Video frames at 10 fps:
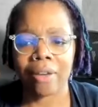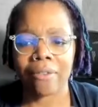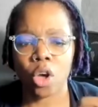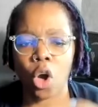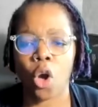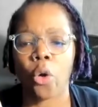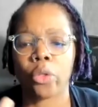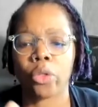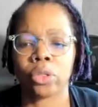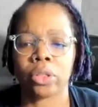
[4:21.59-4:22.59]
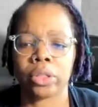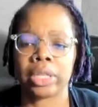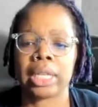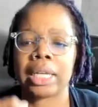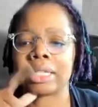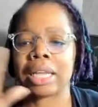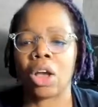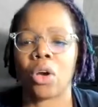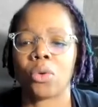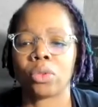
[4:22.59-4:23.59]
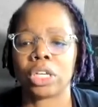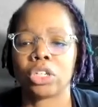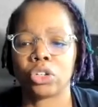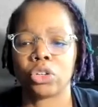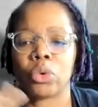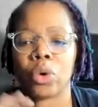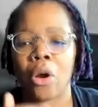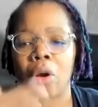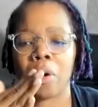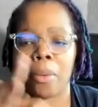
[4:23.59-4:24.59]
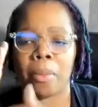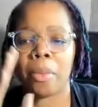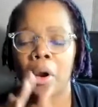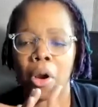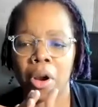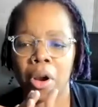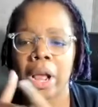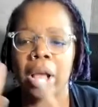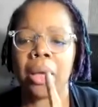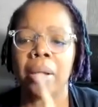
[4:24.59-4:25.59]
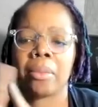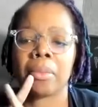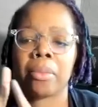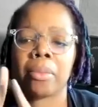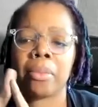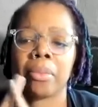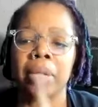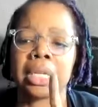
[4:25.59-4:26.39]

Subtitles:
not just to do our part, but to hold ourselves, our government,